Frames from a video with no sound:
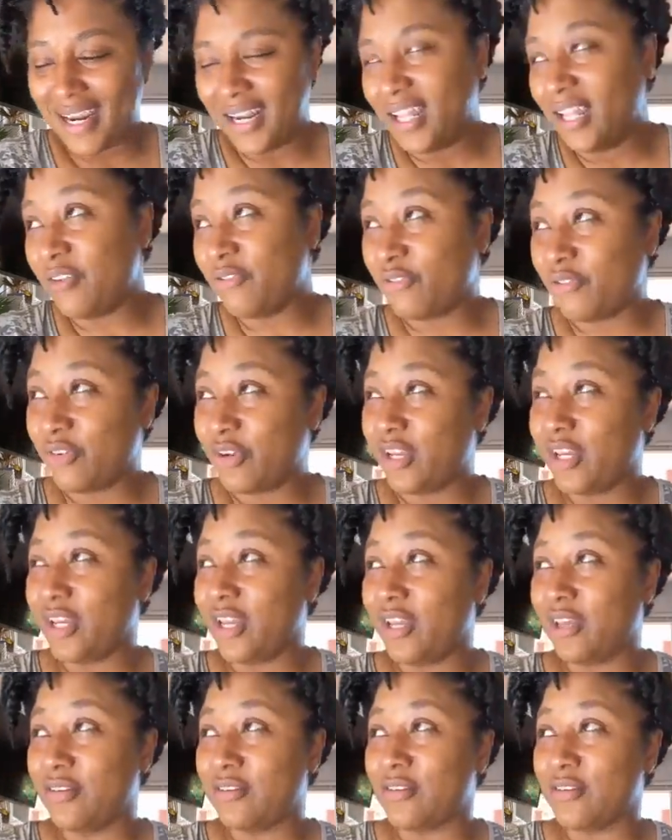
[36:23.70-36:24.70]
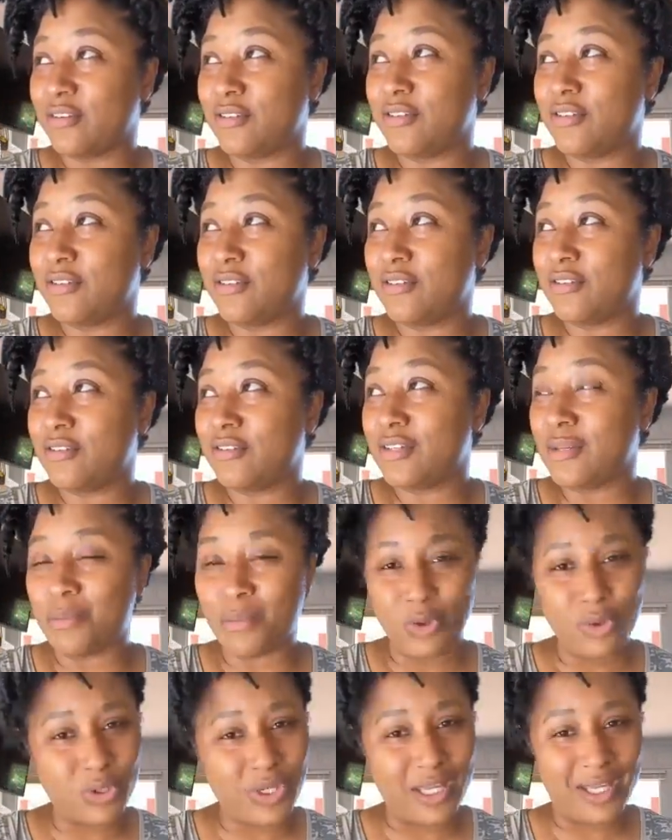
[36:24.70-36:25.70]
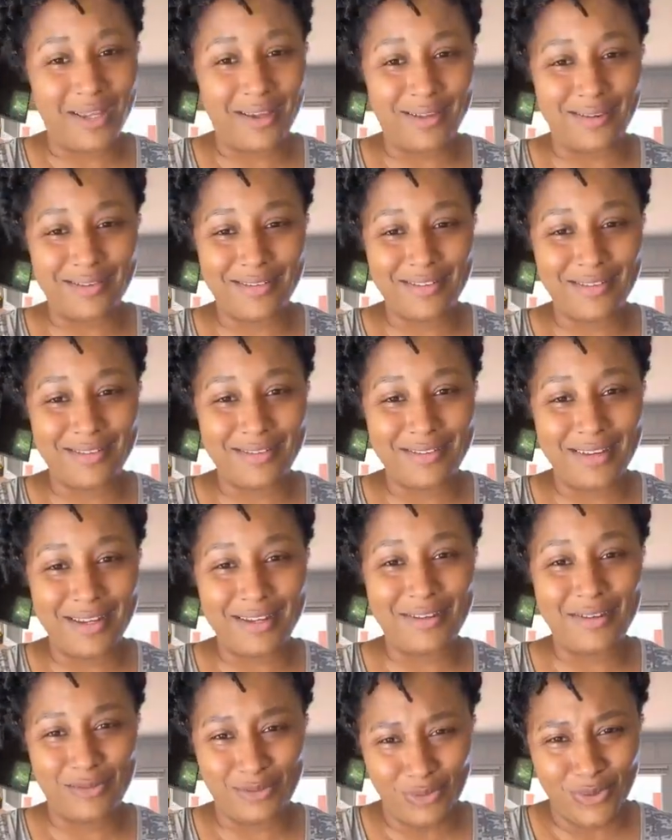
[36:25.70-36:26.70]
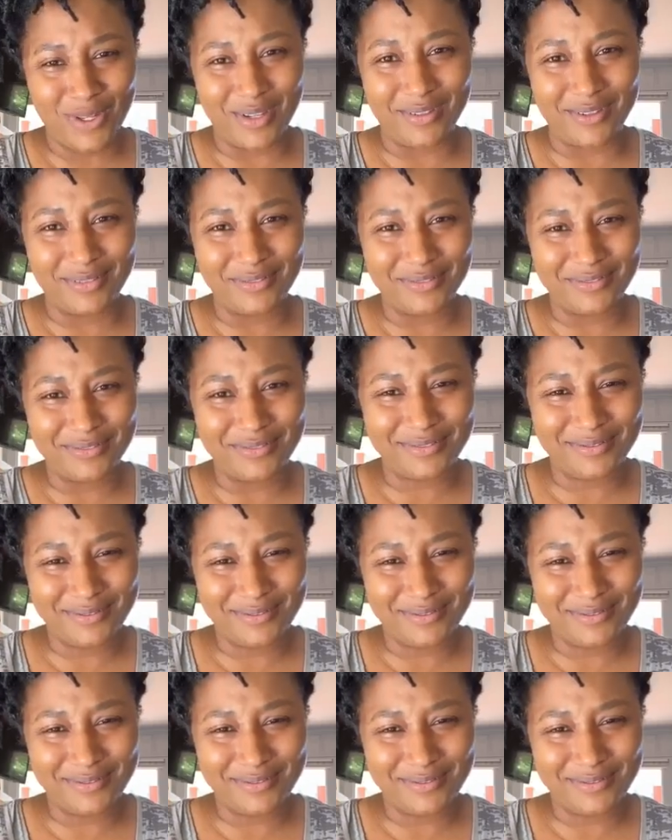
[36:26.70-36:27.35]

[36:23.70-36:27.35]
And he freed some more kids in his will.